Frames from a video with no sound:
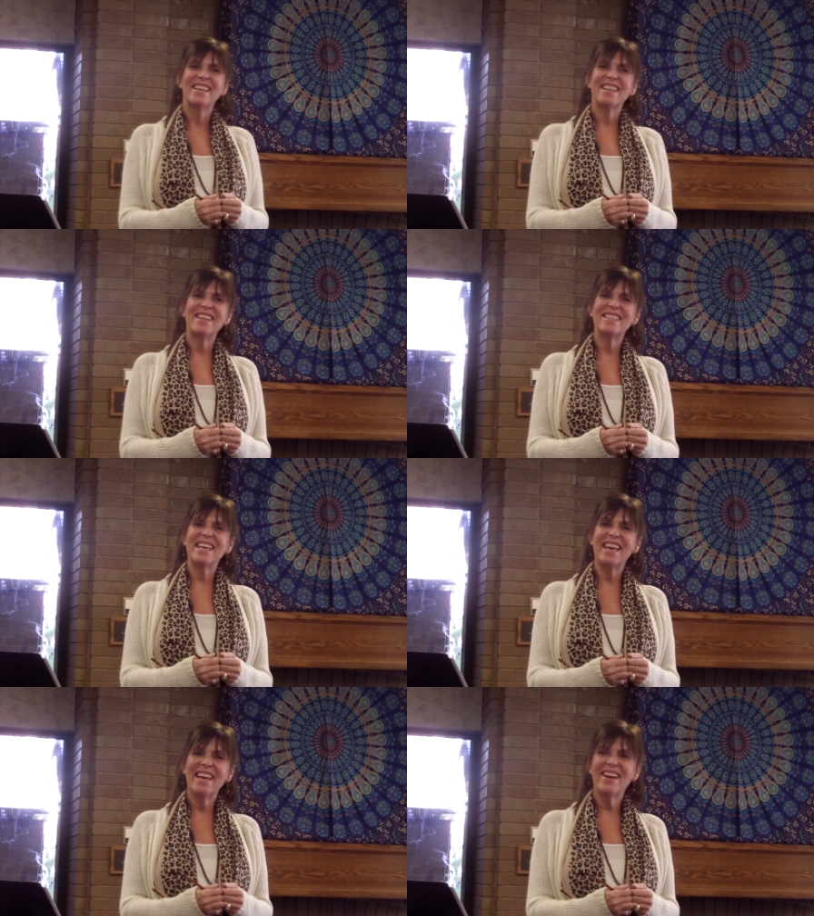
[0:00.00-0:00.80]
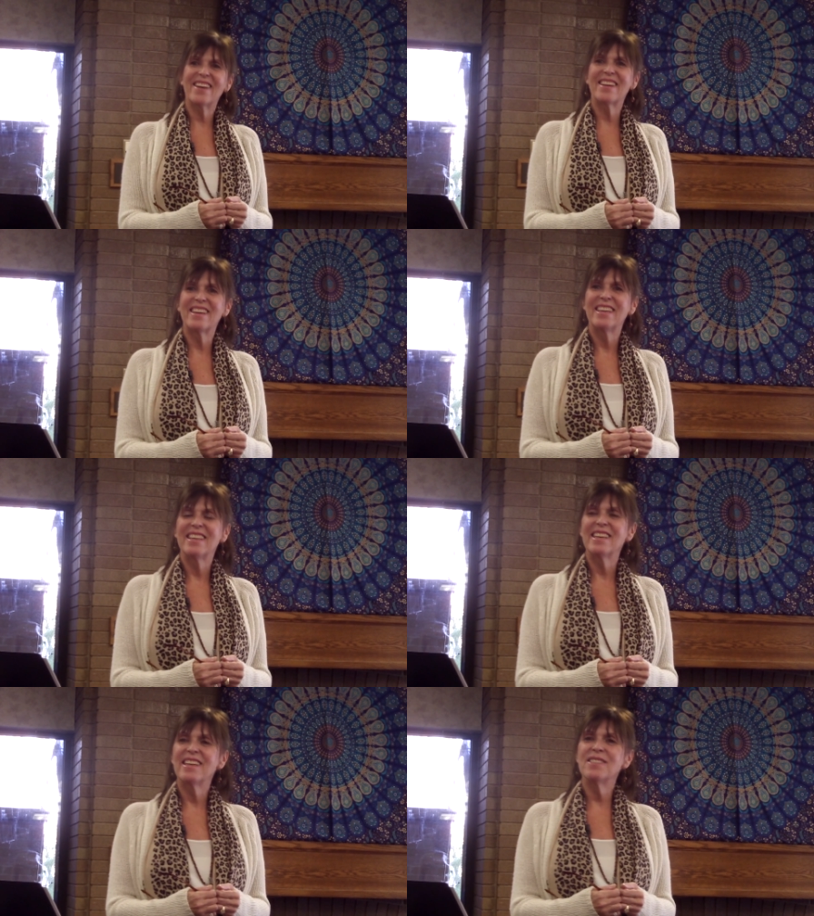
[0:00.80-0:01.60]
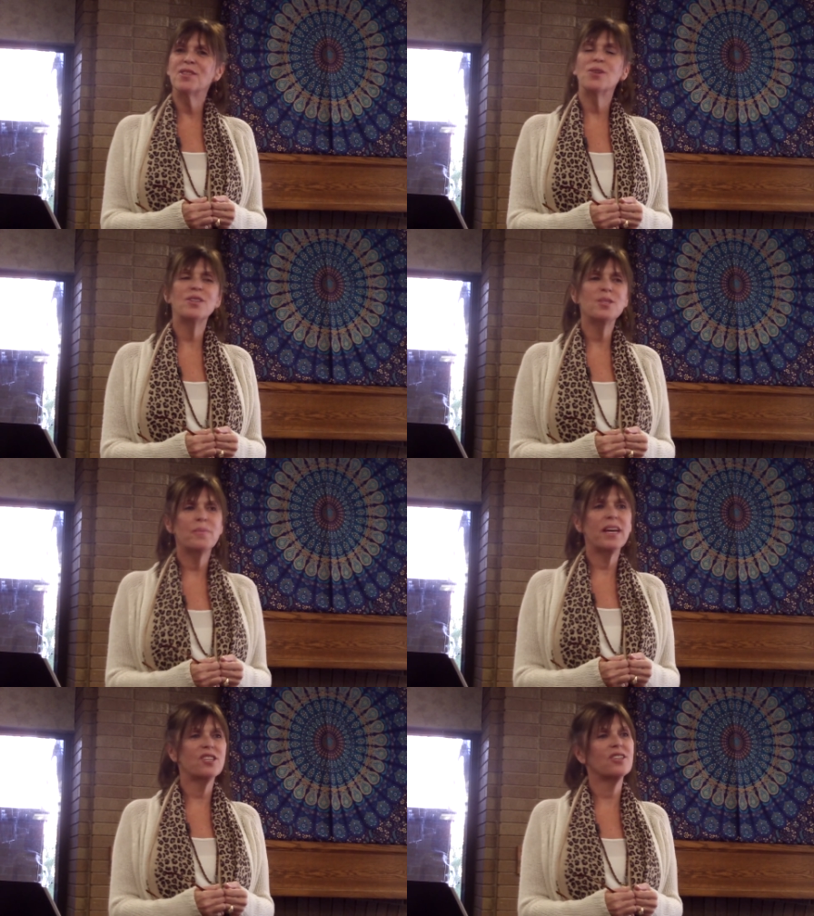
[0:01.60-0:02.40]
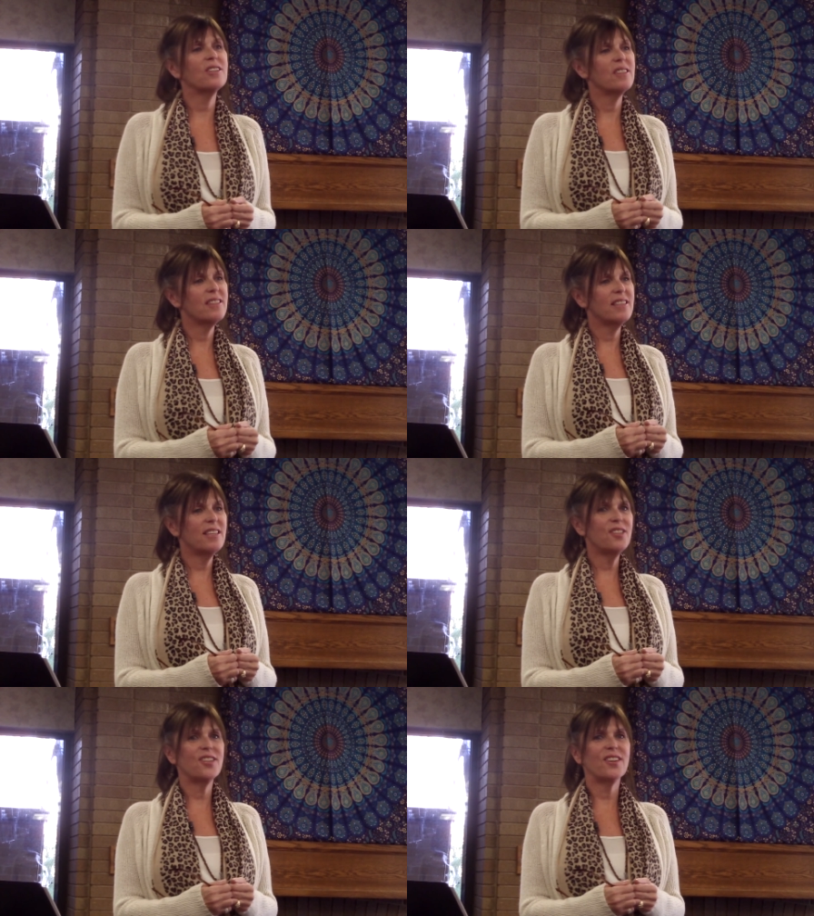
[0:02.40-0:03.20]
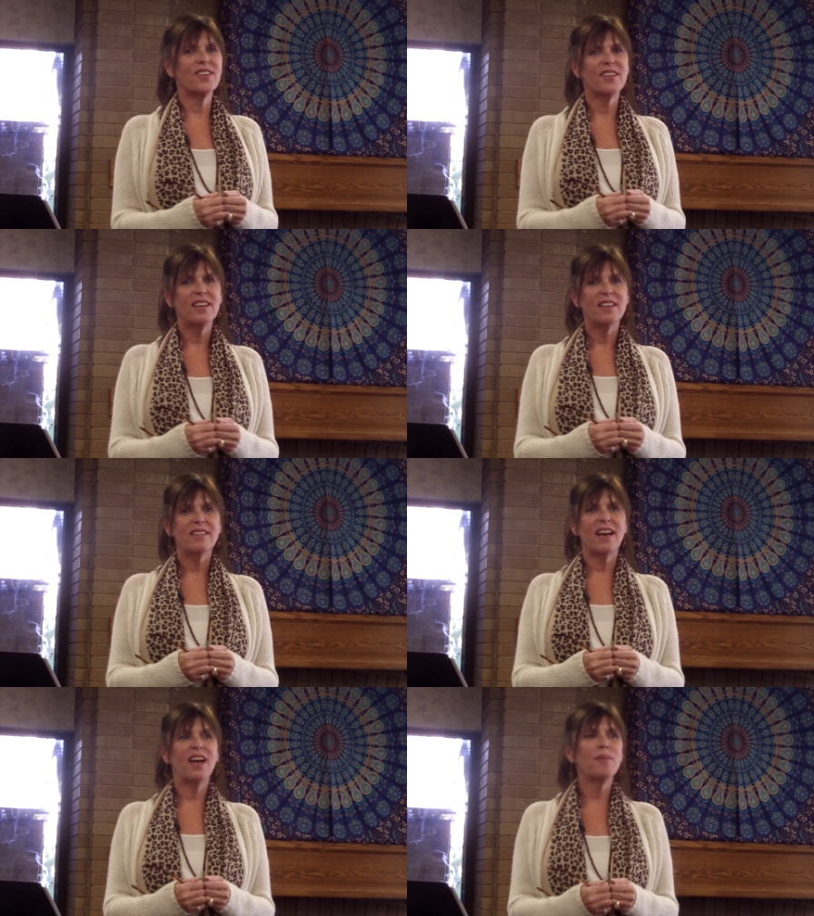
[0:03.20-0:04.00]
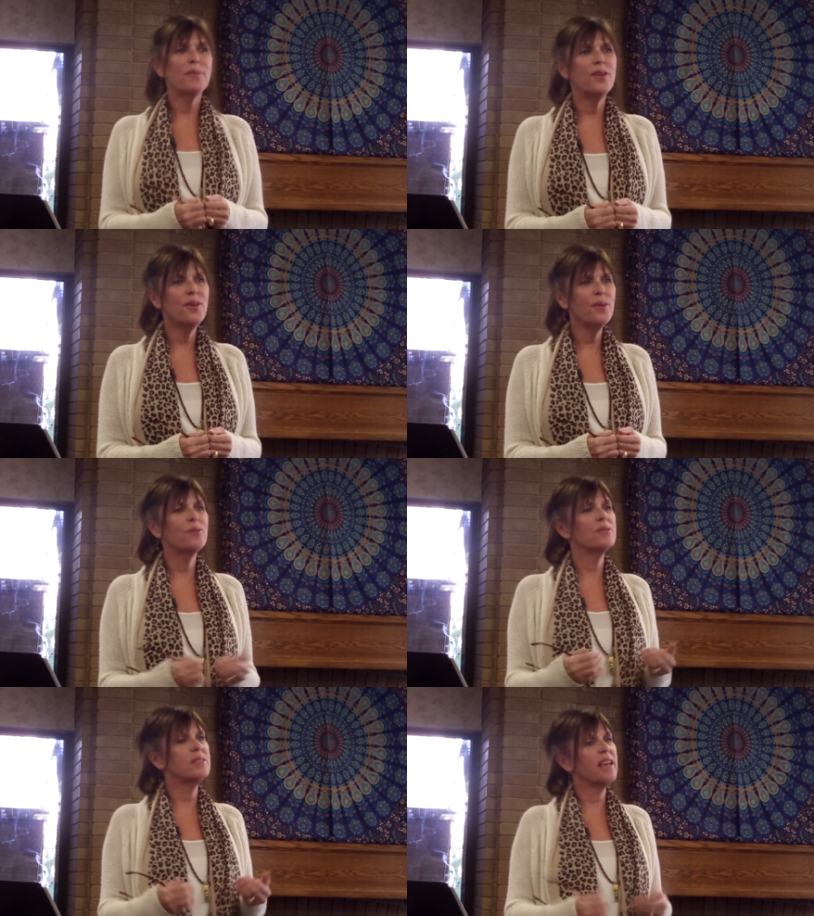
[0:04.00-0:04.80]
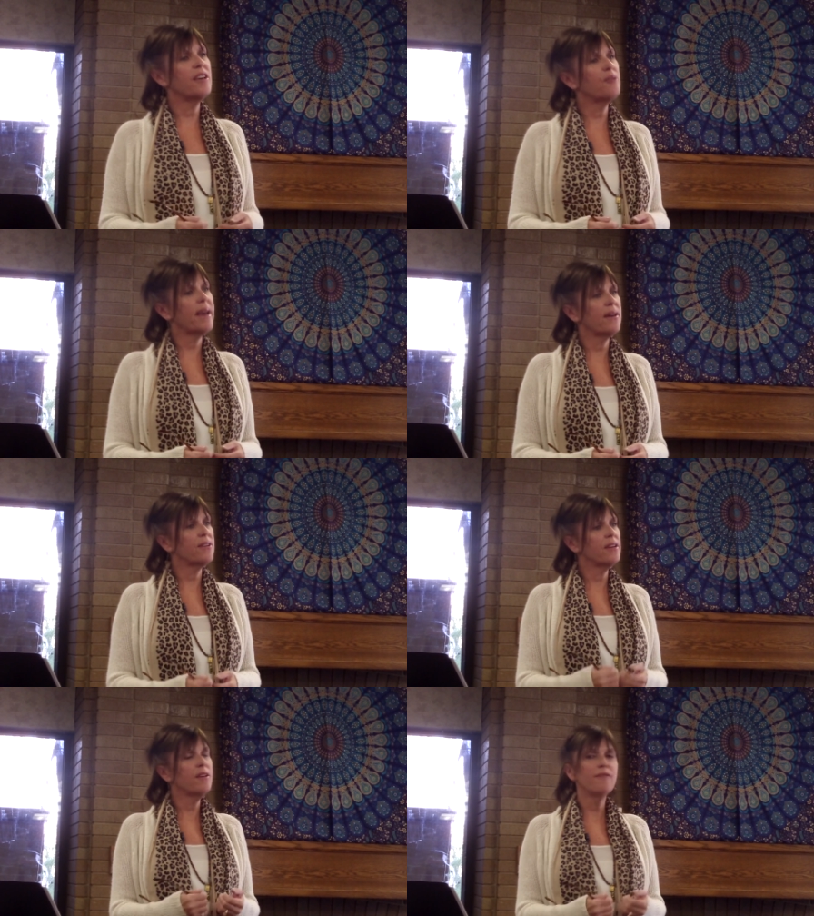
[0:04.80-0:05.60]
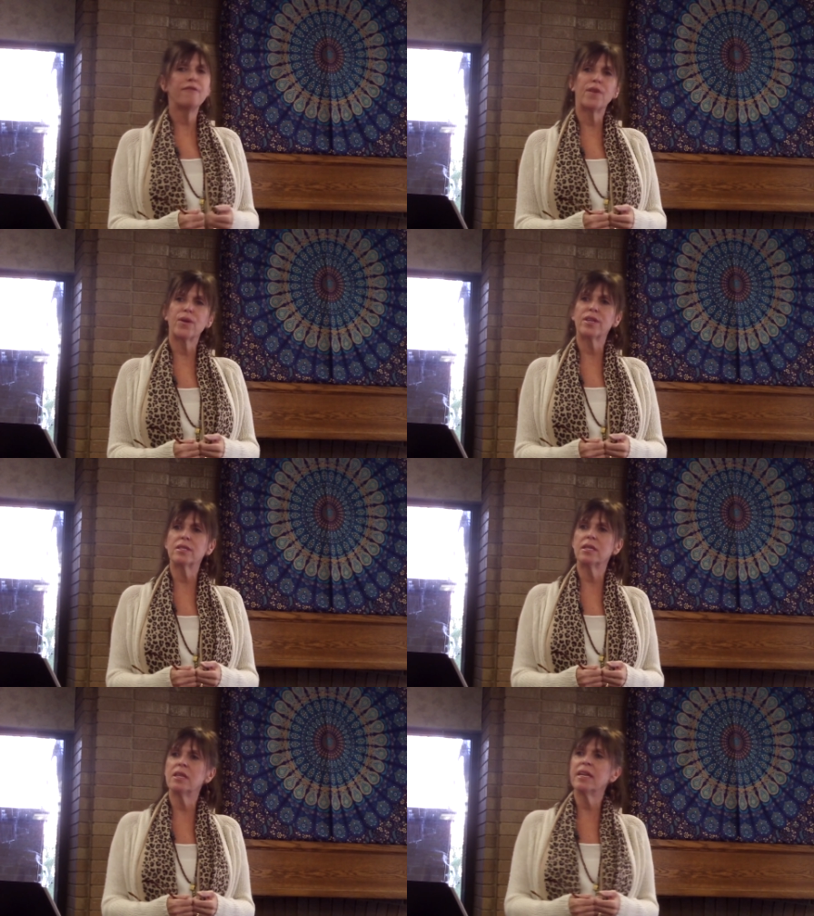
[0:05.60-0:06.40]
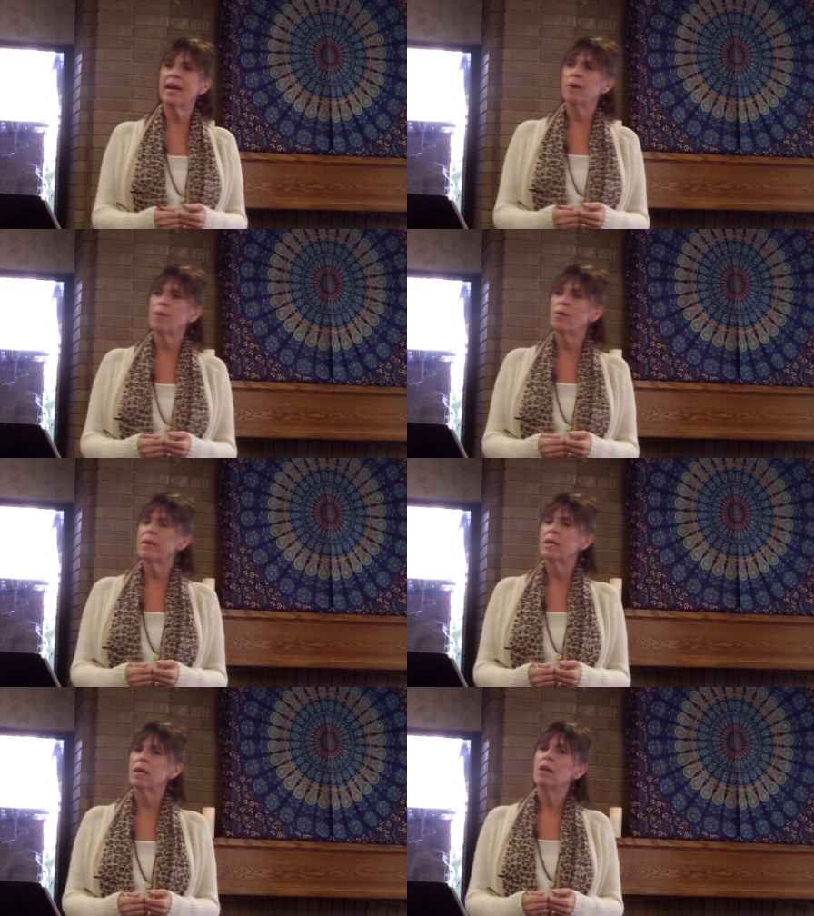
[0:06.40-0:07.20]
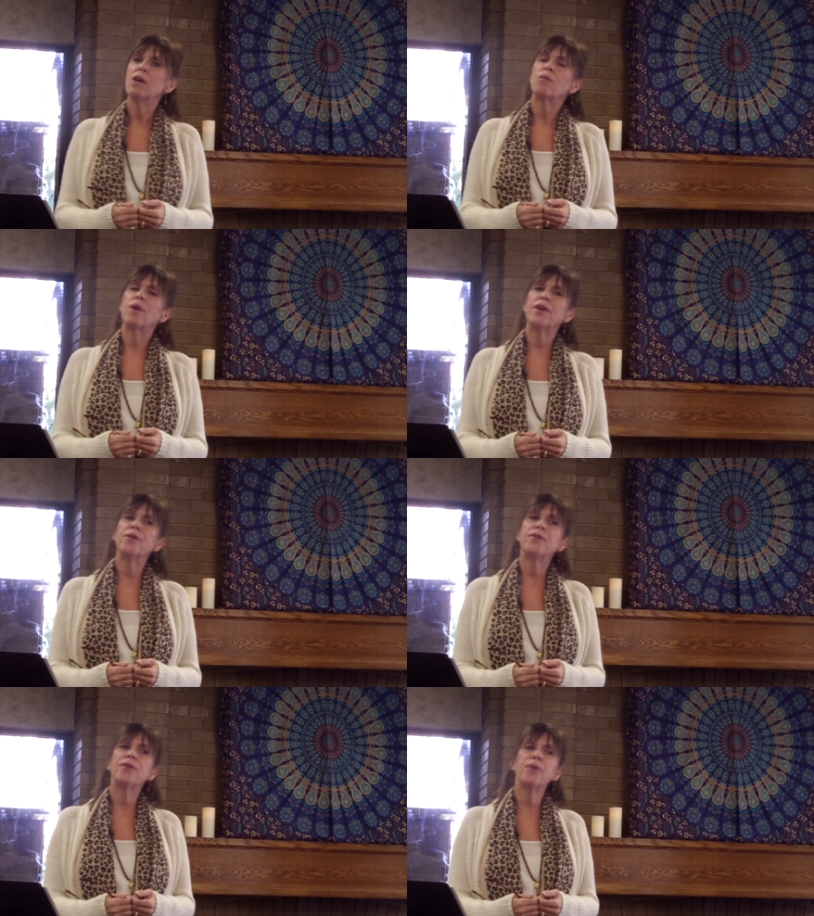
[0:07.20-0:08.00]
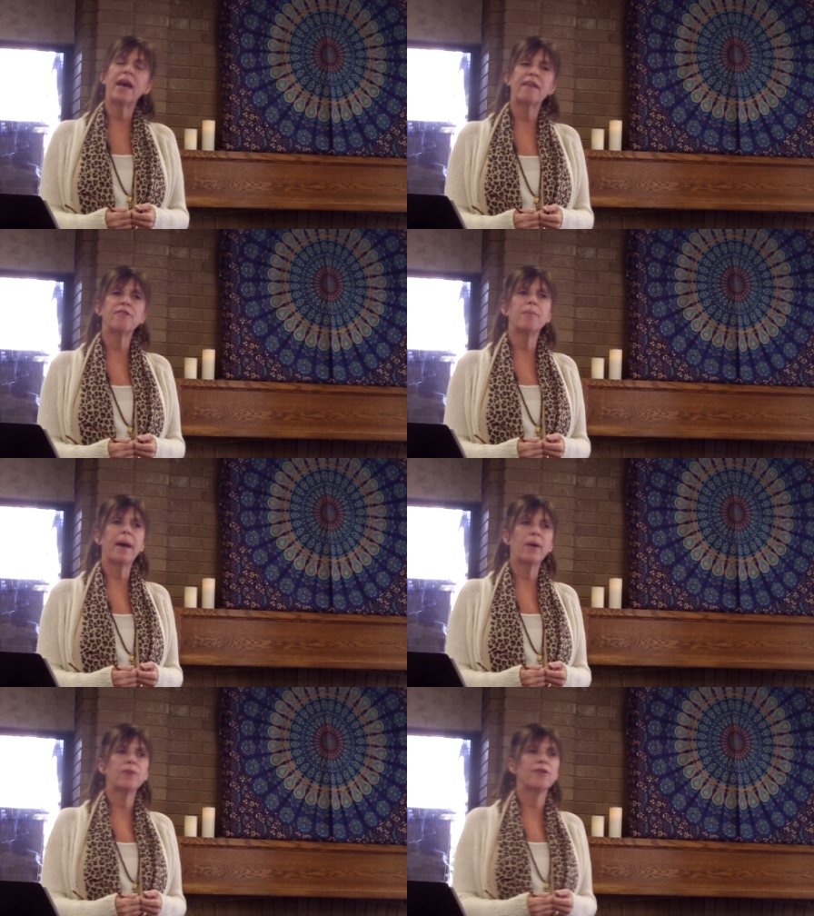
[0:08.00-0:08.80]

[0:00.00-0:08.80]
that is here as your special teacher to help you stay grounded and focused in the now moment, where you do have the power